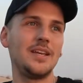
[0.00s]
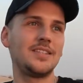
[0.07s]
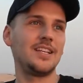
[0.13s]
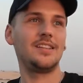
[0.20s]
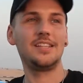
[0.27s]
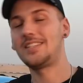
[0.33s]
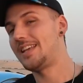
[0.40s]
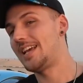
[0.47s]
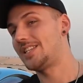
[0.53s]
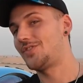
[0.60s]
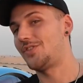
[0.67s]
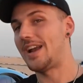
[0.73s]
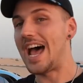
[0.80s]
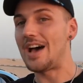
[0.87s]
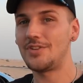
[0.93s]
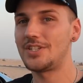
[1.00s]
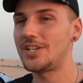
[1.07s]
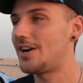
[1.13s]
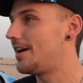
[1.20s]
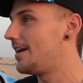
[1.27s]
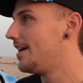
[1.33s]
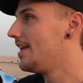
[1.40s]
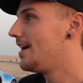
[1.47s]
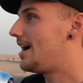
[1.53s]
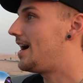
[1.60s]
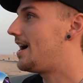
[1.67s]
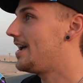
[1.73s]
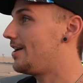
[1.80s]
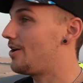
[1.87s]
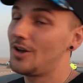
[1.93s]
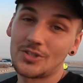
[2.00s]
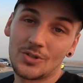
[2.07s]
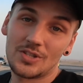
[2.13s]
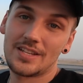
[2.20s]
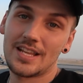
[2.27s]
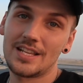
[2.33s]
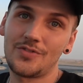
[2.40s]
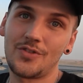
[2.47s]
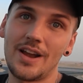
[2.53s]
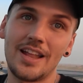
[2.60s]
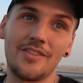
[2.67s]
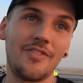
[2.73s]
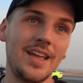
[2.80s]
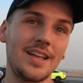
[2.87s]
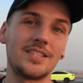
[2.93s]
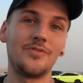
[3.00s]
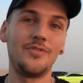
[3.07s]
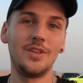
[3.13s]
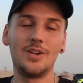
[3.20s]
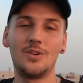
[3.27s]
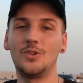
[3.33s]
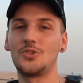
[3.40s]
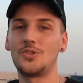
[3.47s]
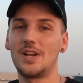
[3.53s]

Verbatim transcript: basically stands for Avatar. Uh, it also stands for Advanced Vehicle